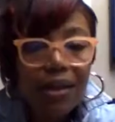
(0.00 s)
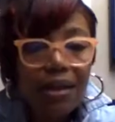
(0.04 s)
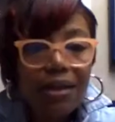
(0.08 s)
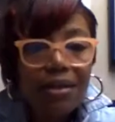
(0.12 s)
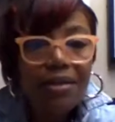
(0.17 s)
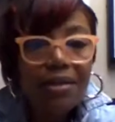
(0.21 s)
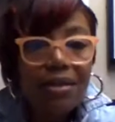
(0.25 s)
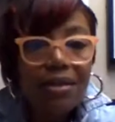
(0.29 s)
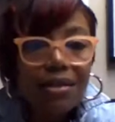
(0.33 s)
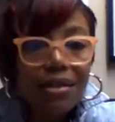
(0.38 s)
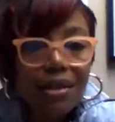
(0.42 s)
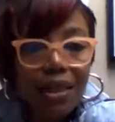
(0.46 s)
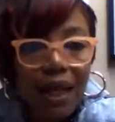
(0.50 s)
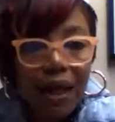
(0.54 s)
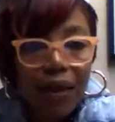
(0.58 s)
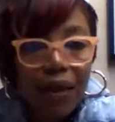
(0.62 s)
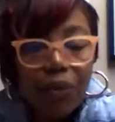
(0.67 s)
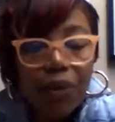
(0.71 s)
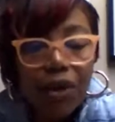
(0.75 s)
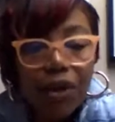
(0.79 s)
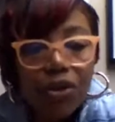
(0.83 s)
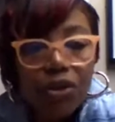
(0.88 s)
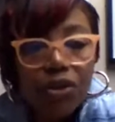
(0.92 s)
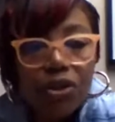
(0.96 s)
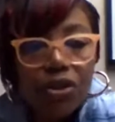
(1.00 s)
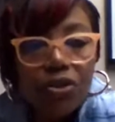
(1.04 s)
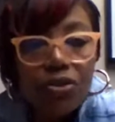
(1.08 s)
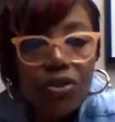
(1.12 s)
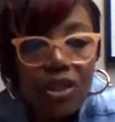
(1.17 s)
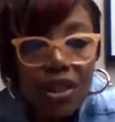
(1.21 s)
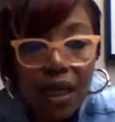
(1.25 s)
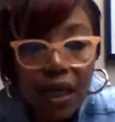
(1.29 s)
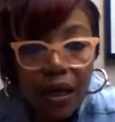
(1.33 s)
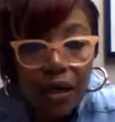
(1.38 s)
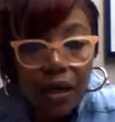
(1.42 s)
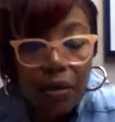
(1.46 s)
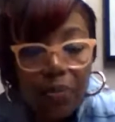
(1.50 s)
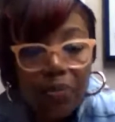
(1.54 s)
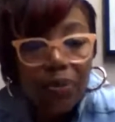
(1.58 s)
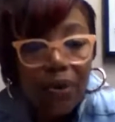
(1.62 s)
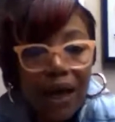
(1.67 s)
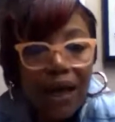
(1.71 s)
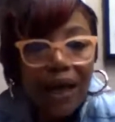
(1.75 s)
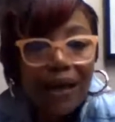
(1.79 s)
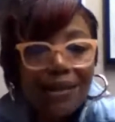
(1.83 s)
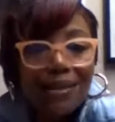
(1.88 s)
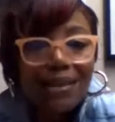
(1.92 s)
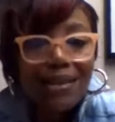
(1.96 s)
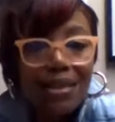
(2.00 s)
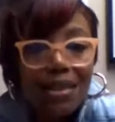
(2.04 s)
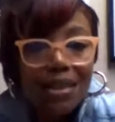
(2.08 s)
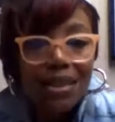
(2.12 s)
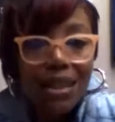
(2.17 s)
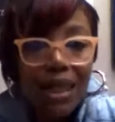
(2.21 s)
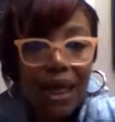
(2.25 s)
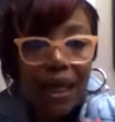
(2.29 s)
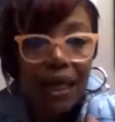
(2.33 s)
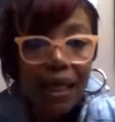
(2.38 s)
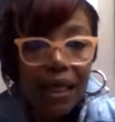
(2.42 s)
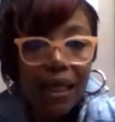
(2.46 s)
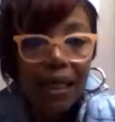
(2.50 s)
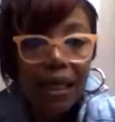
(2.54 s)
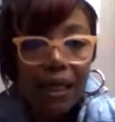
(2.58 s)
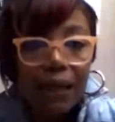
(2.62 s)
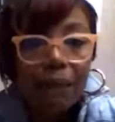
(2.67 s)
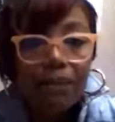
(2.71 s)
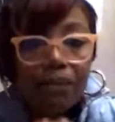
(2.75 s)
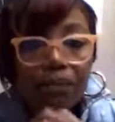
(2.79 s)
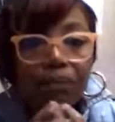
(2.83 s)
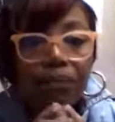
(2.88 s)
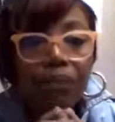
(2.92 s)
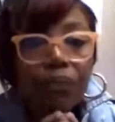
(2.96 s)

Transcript: is that we're using a practice daily